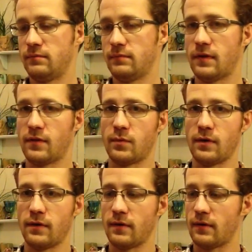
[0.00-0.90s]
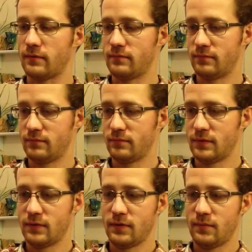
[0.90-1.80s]
This is one of the
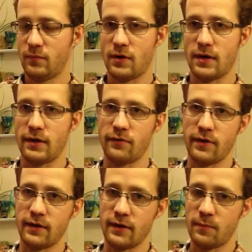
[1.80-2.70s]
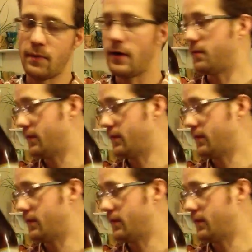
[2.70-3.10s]
more highly rated Alpine